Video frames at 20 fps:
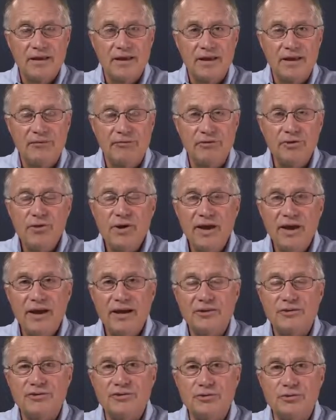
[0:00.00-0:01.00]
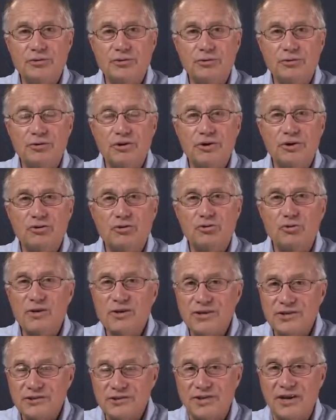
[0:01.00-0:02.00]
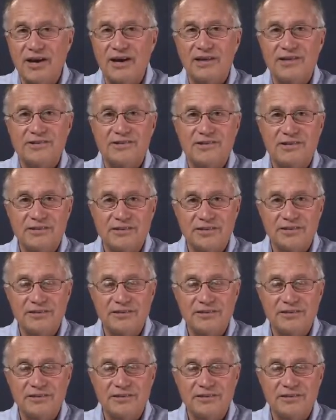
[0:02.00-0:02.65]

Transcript: If you had to criticize